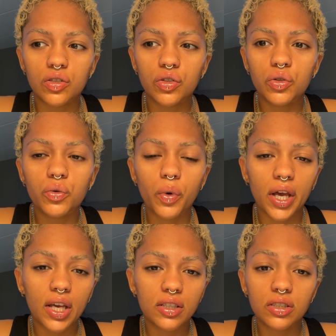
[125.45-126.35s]
new
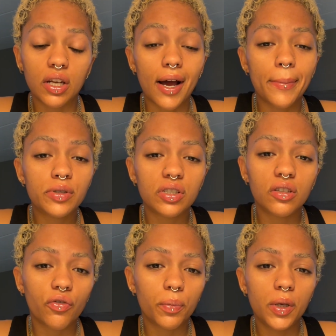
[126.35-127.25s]
ways and
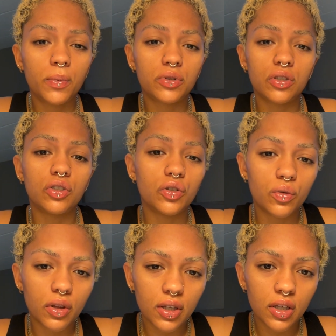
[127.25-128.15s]
options for people to do
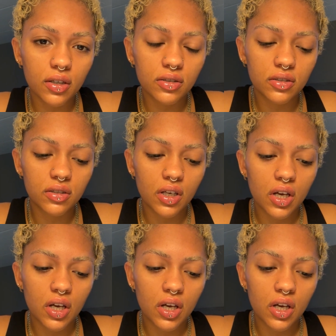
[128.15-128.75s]
things,